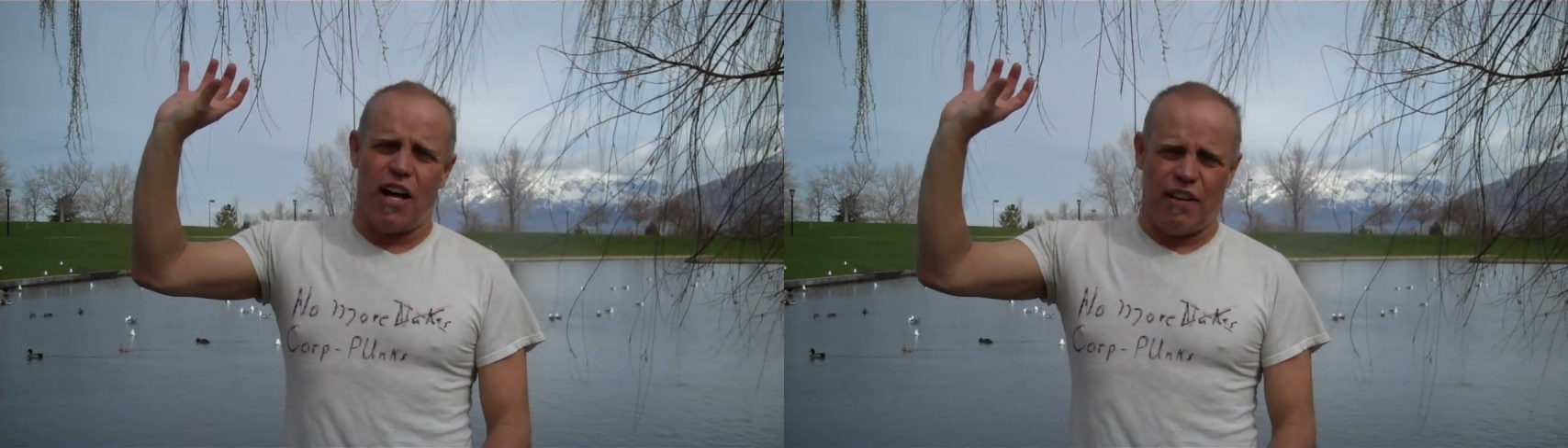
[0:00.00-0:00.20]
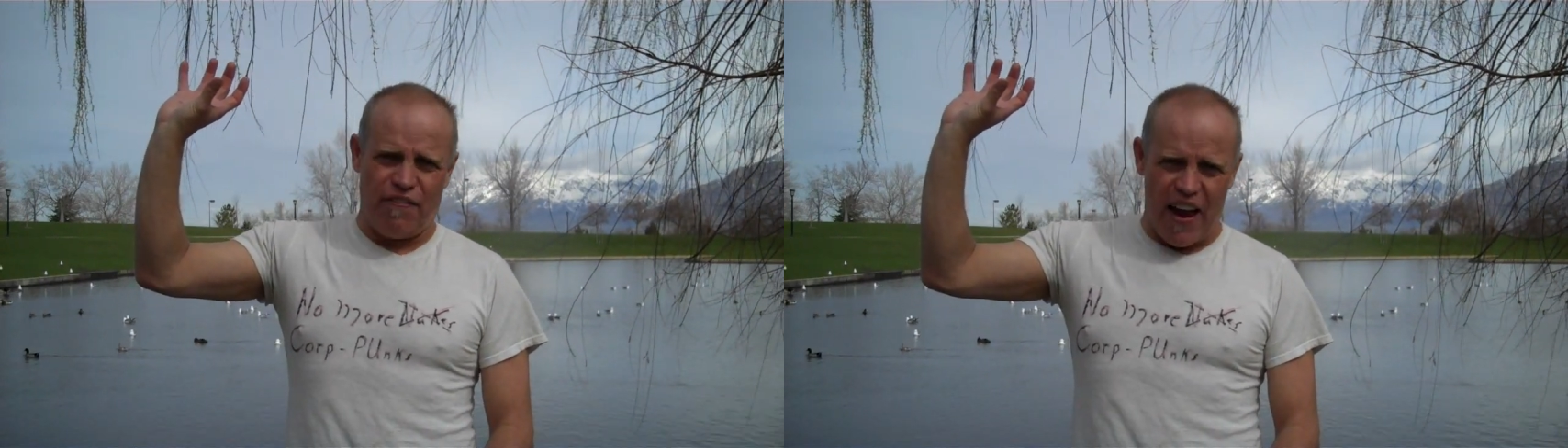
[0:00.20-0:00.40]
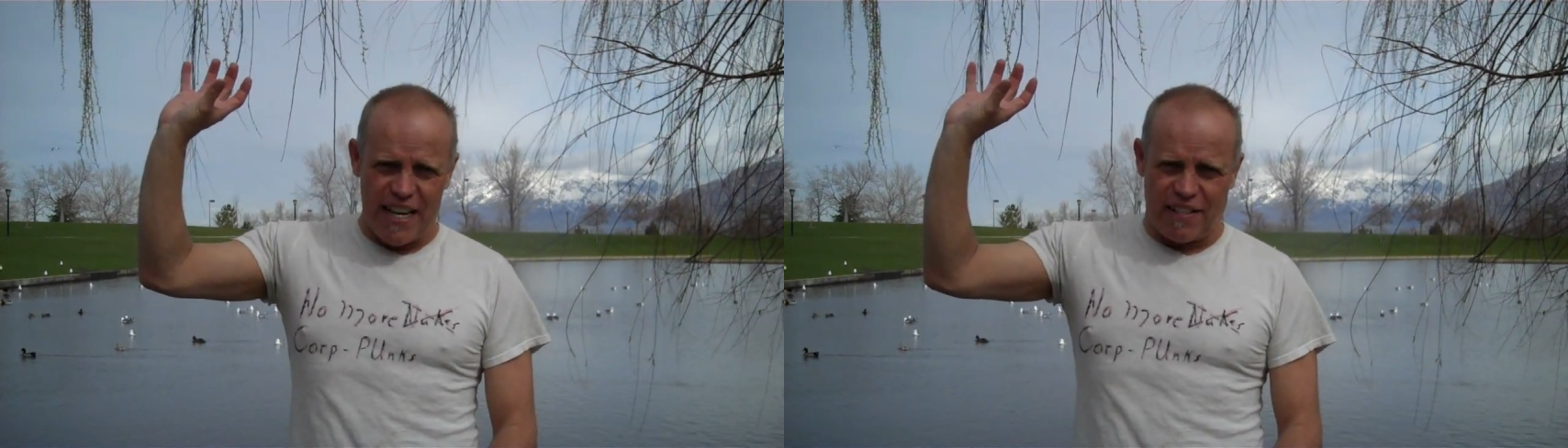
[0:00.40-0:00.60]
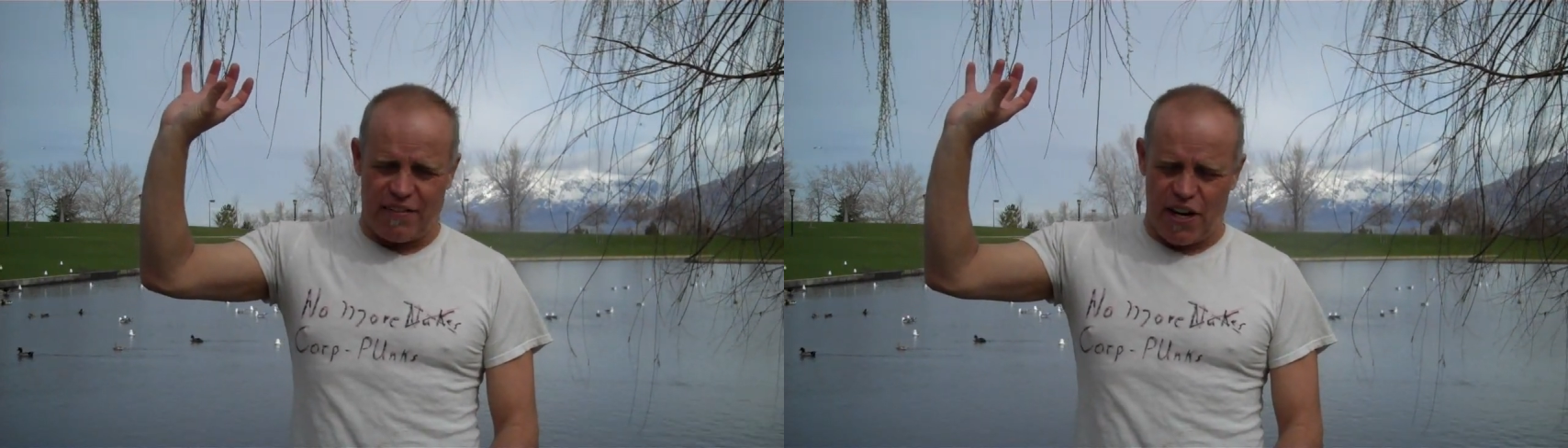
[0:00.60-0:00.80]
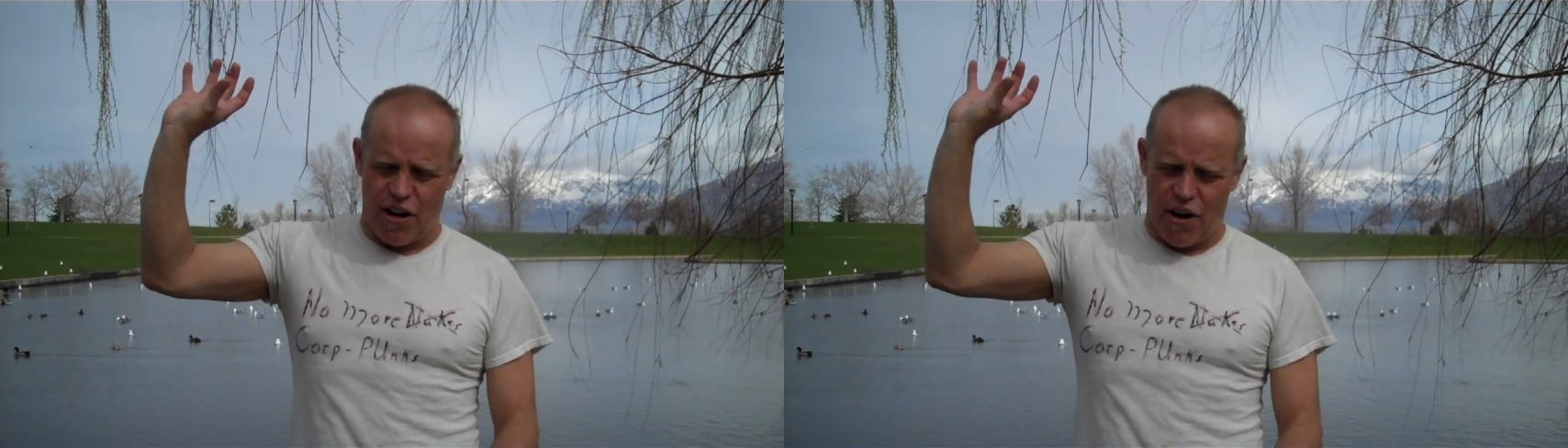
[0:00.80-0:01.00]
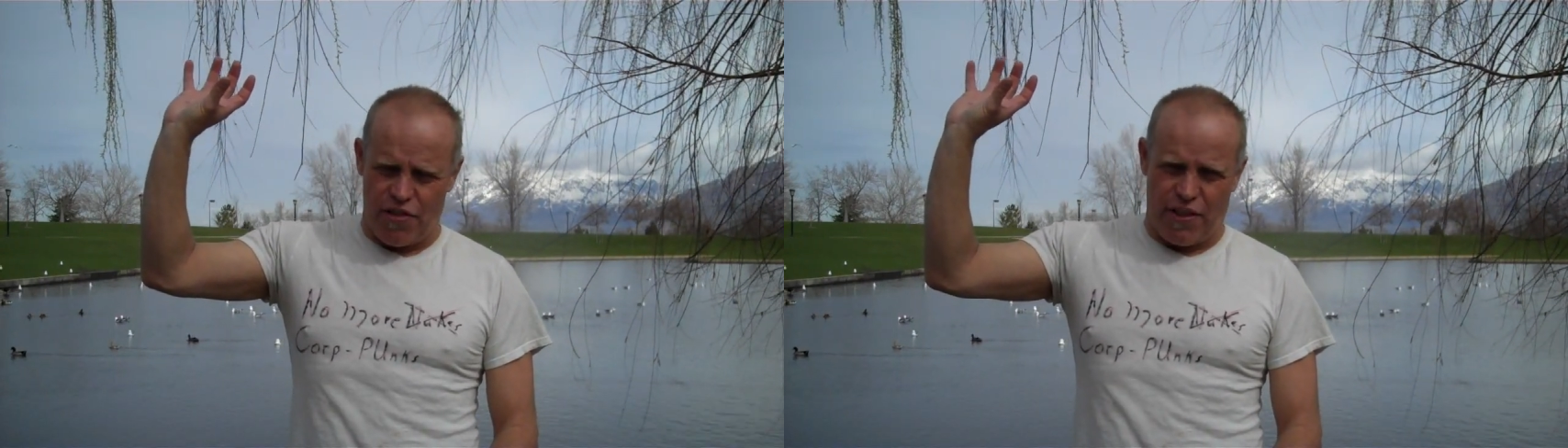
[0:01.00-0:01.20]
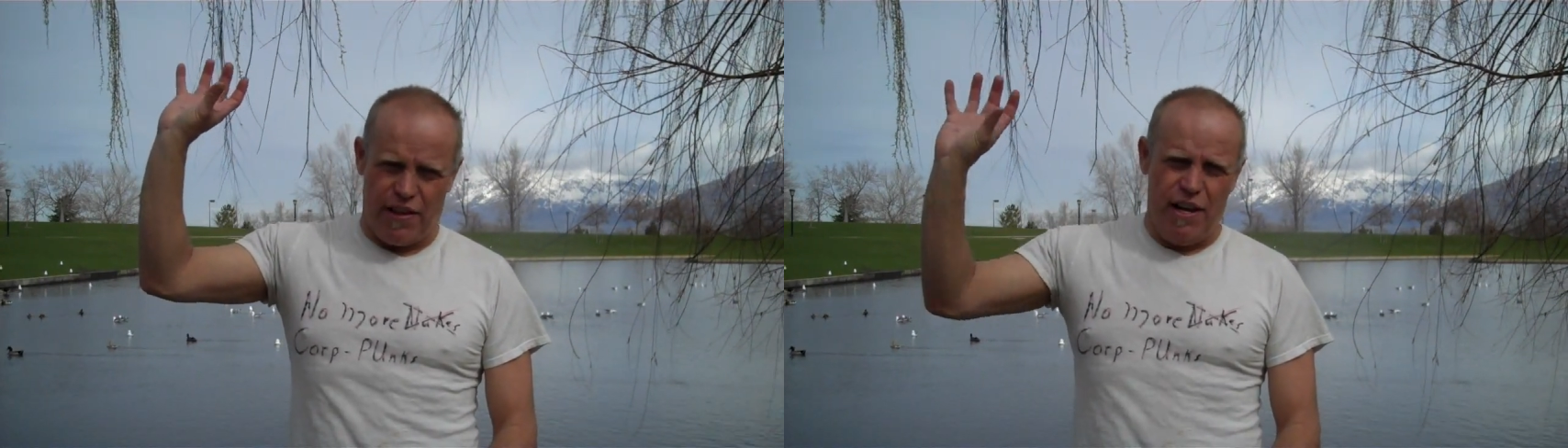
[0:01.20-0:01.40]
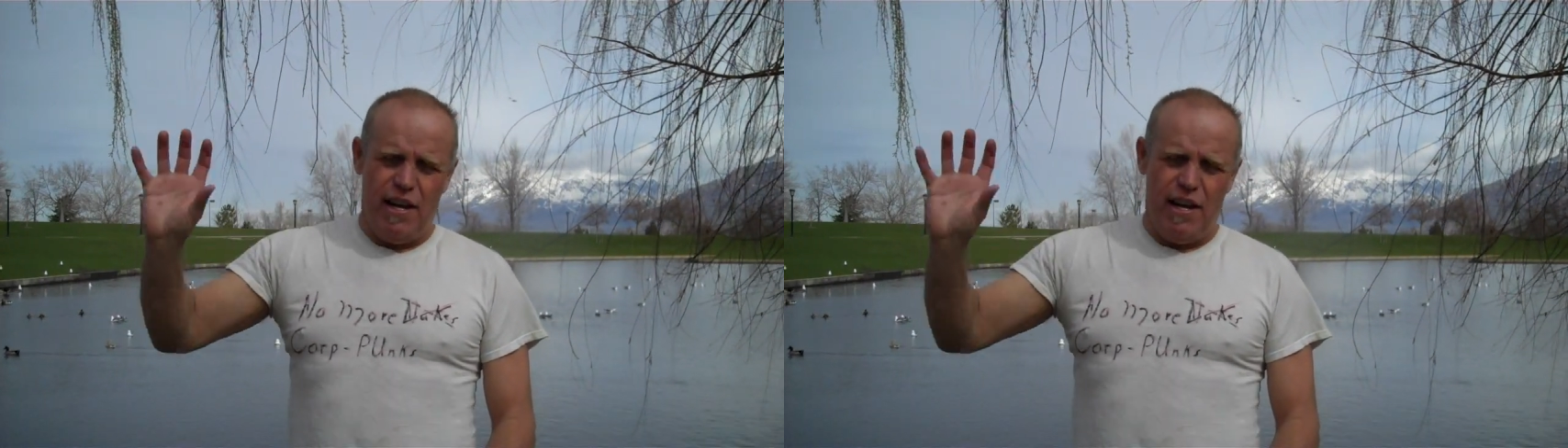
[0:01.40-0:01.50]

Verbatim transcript: on the face of the earth.